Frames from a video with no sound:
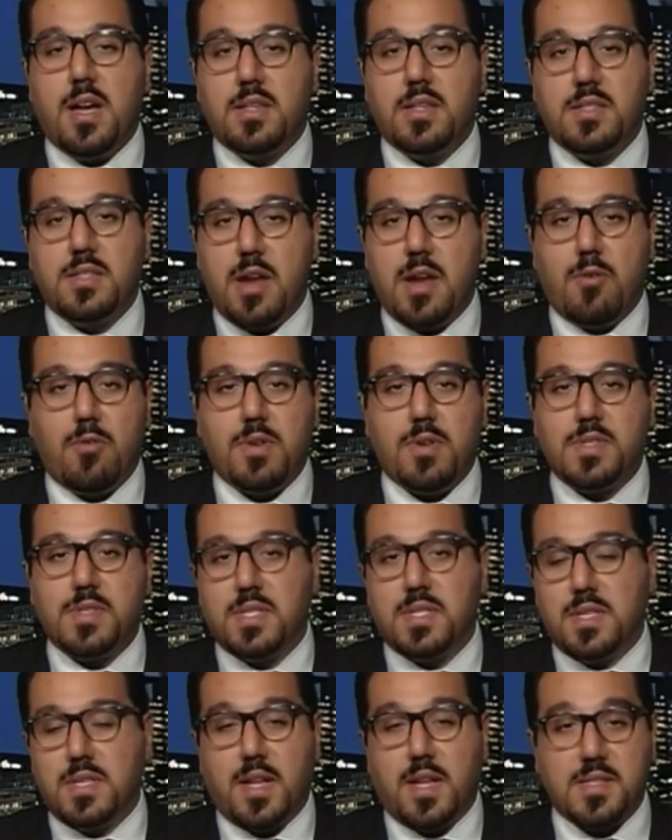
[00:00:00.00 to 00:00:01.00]

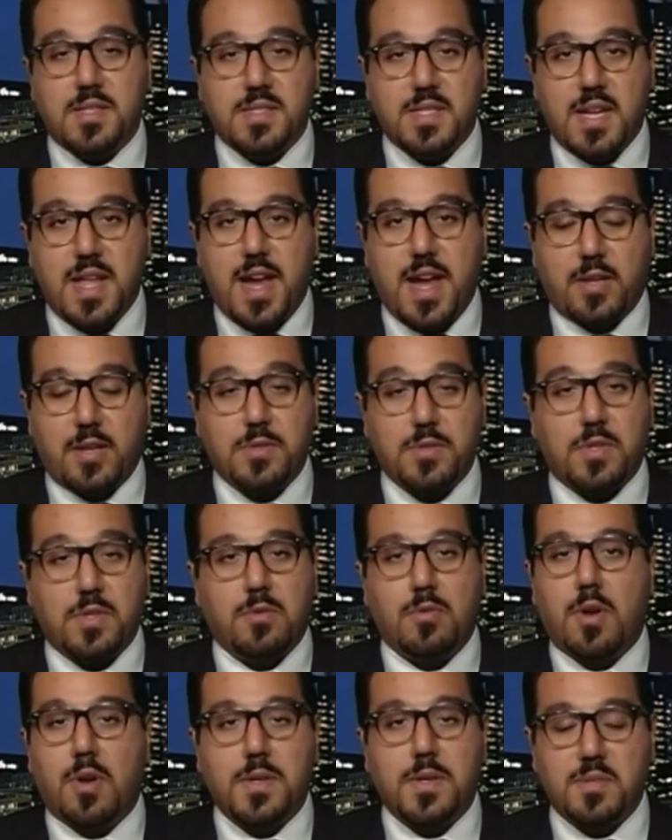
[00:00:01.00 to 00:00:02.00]
terrorists and non-state actors
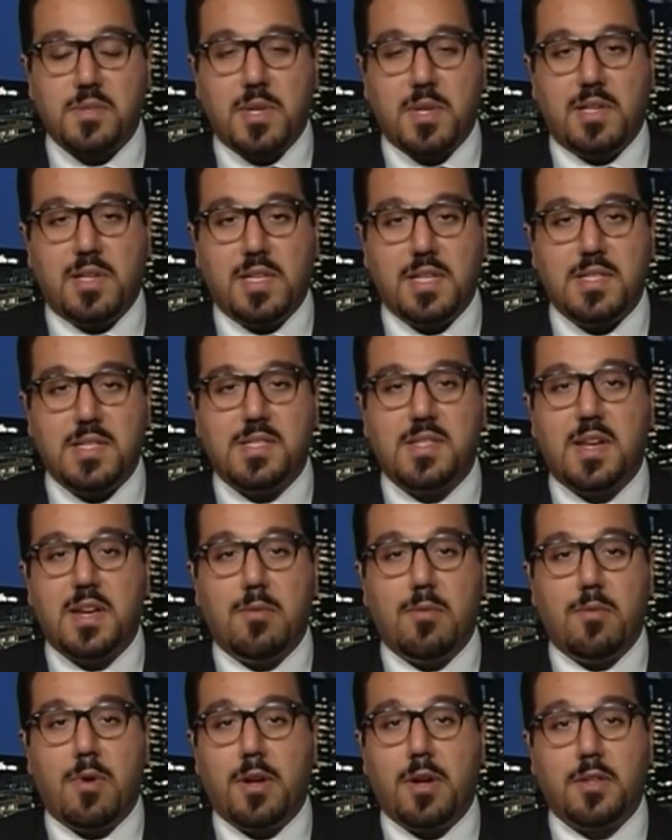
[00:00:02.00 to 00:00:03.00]
across the Middle East that
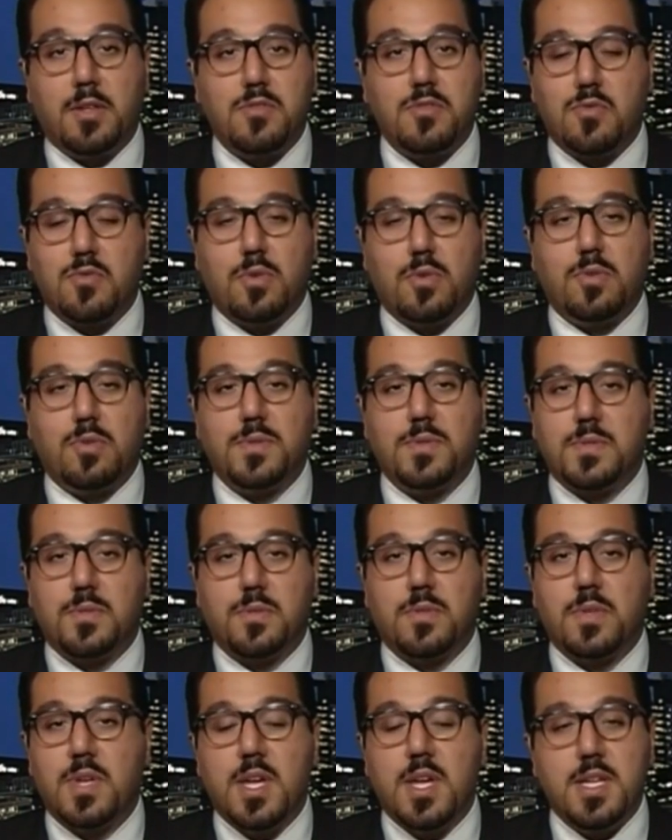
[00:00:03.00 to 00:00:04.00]
Iran controls
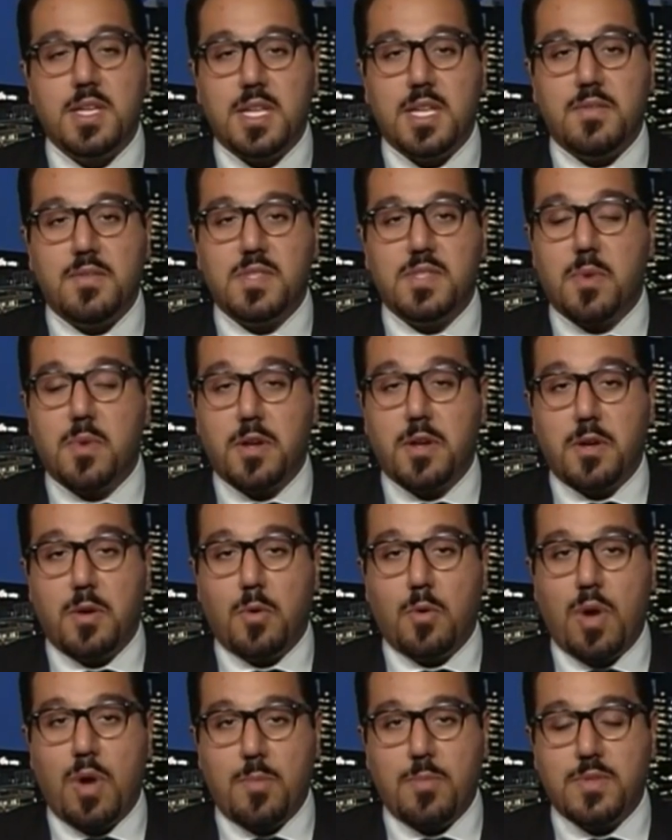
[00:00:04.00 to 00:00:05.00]
or gives money
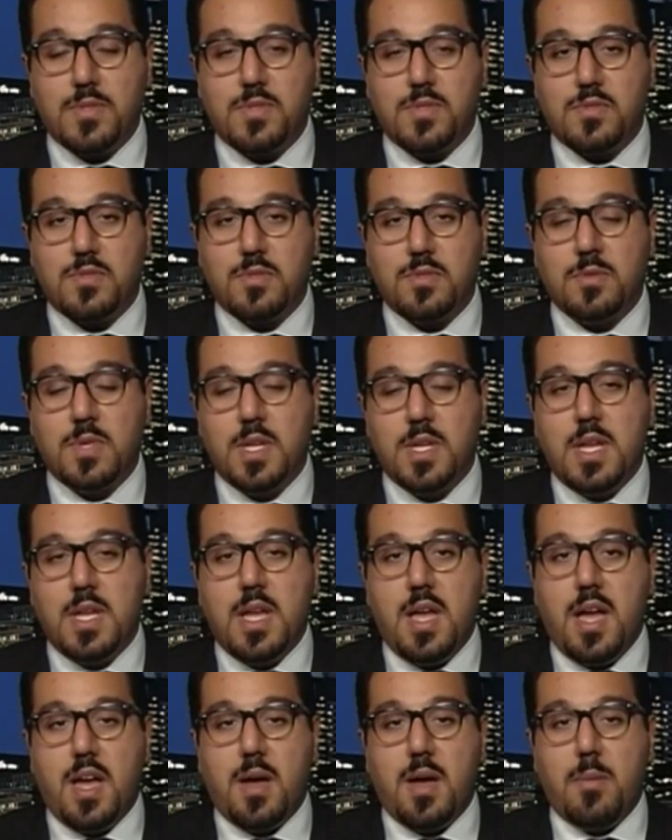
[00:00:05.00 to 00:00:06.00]
or weapons to.
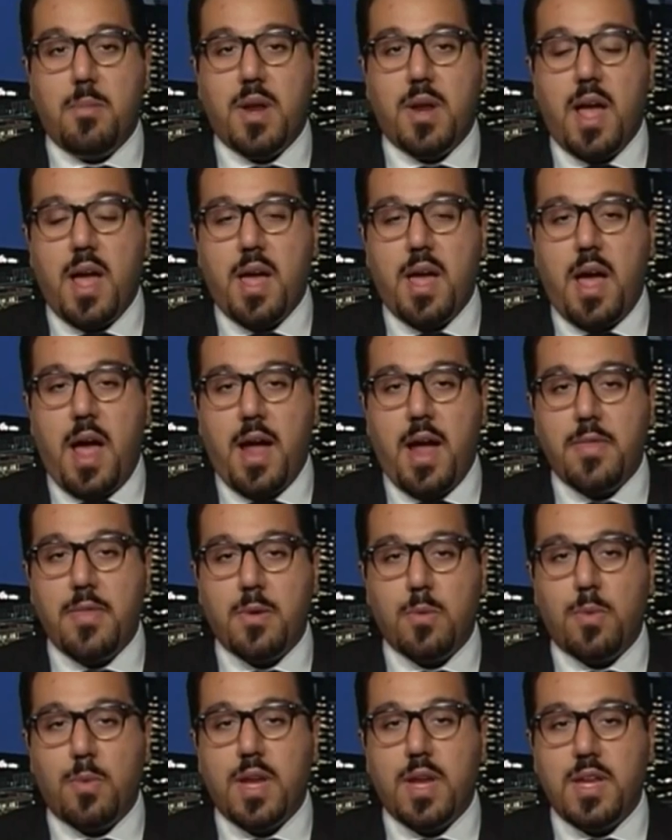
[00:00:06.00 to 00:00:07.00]
But
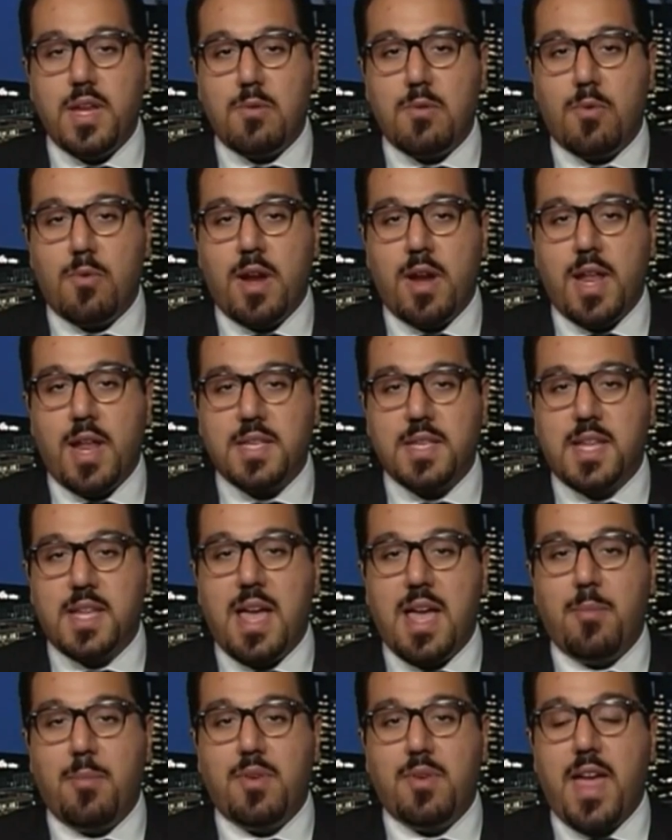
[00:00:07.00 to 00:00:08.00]
either way, Iran has a
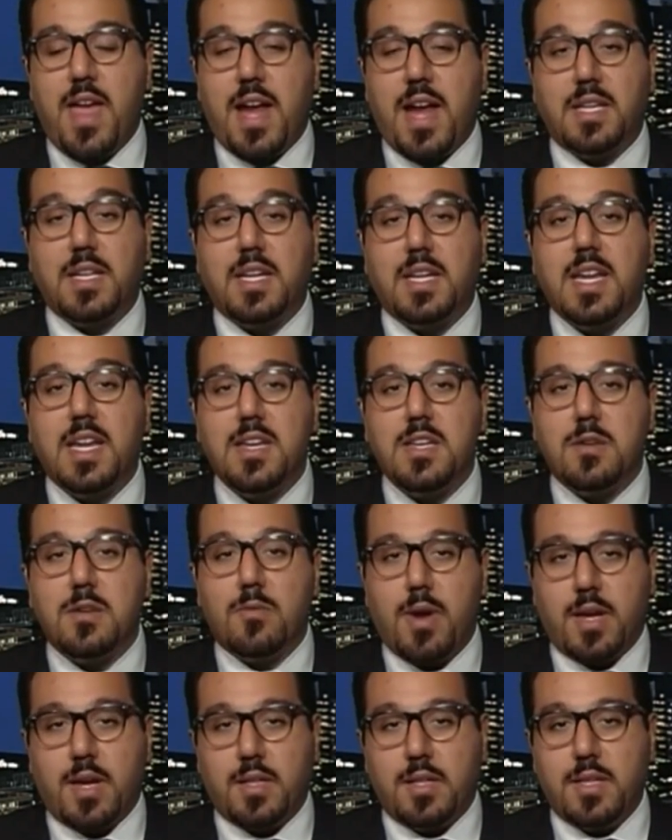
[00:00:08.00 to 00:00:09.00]
habit of acting
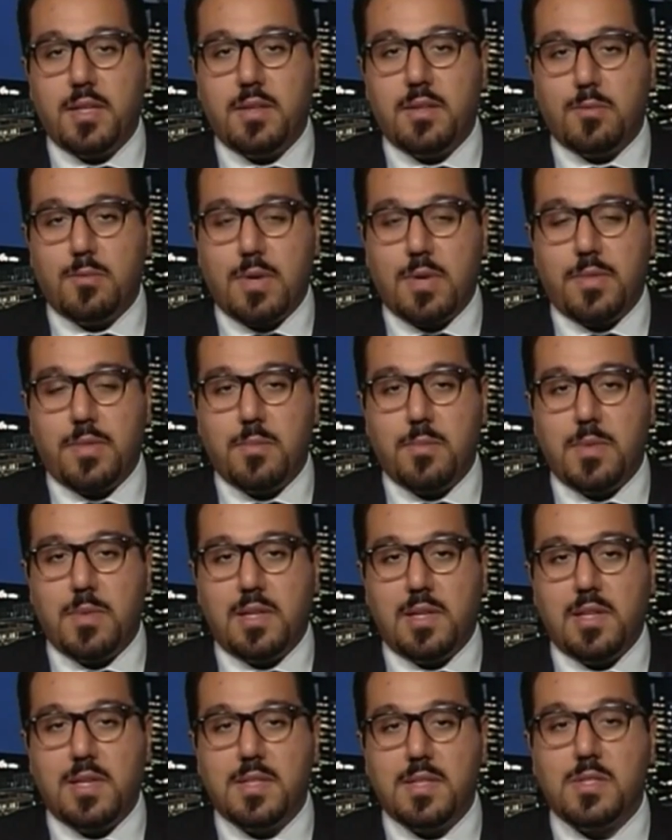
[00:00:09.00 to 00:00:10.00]
indirectly throughout the
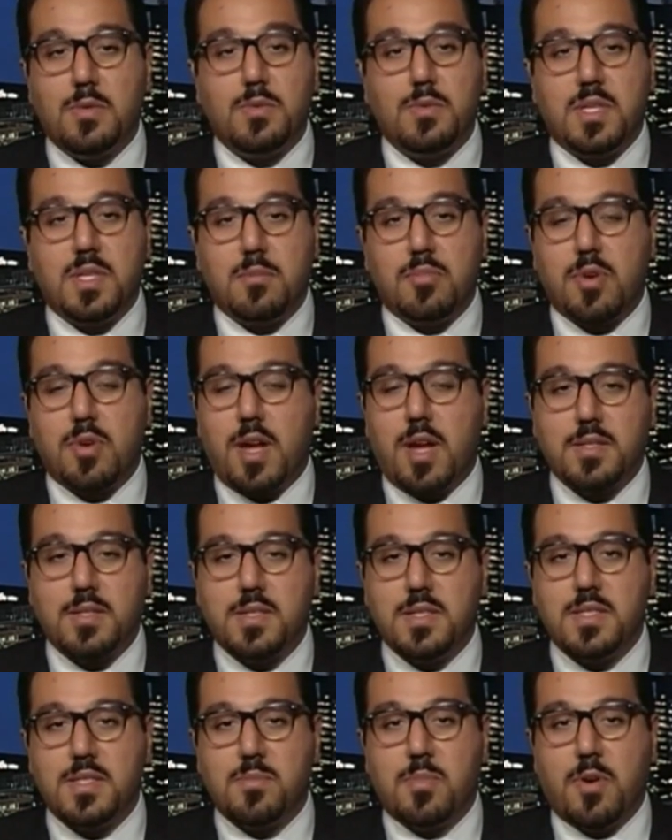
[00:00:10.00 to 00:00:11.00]
Middle East using
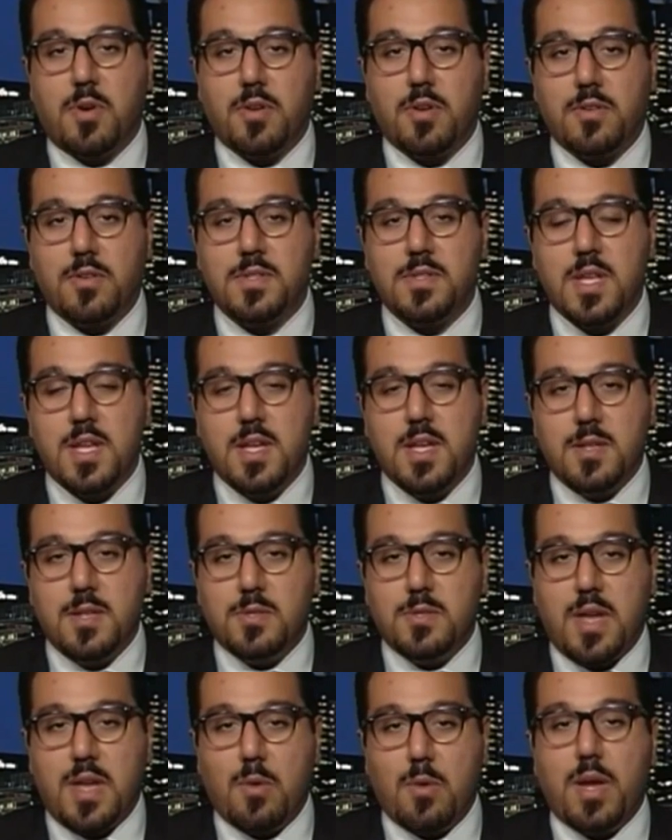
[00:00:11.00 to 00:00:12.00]
proxies, partners,
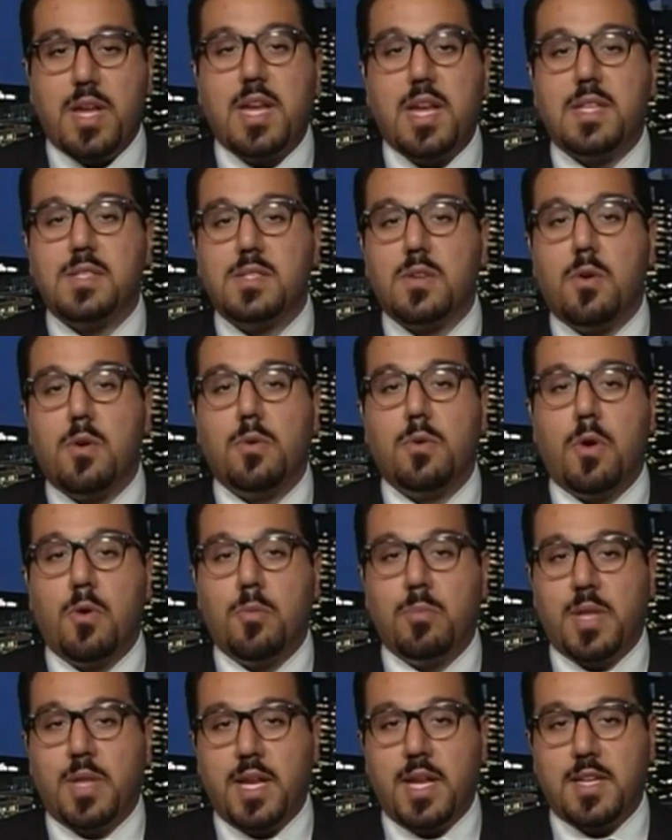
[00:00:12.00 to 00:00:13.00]
so that way its own
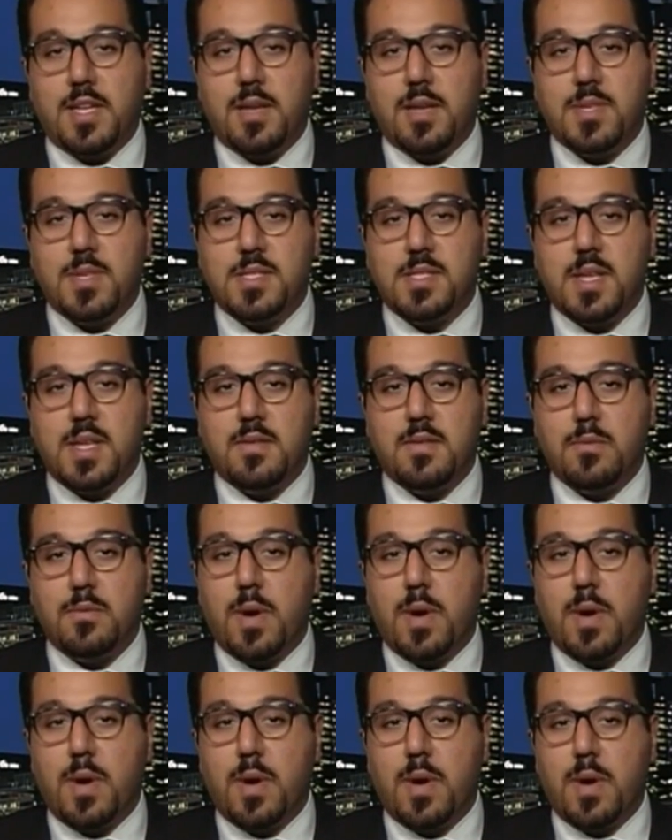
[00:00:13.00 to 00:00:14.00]
homeland can be safe
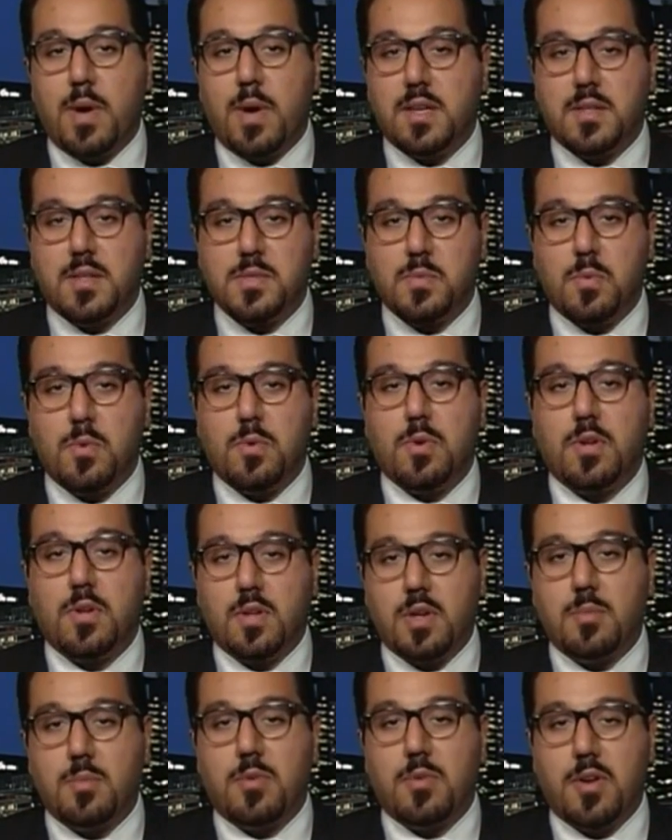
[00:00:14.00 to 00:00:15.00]
while it conducts
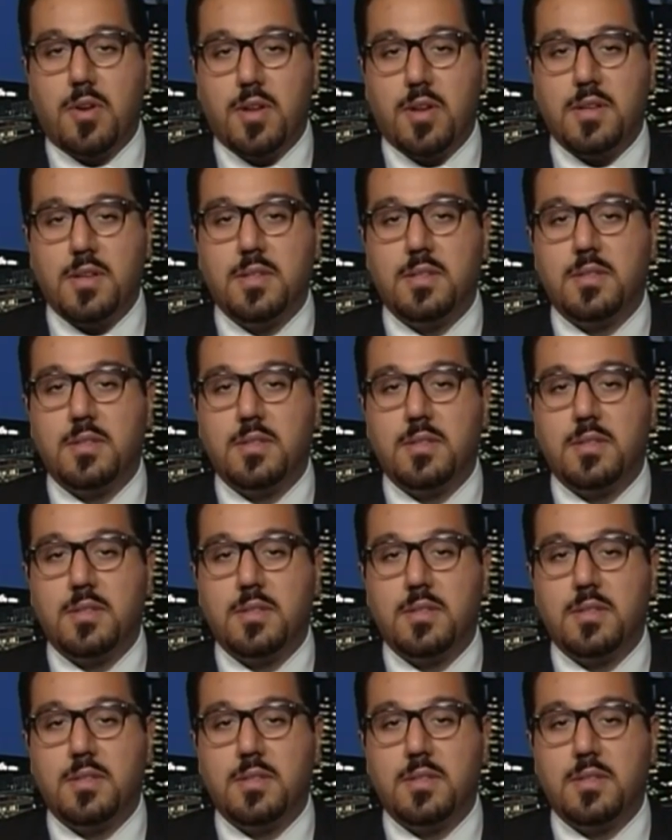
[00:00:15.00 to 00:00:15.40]
war abroad.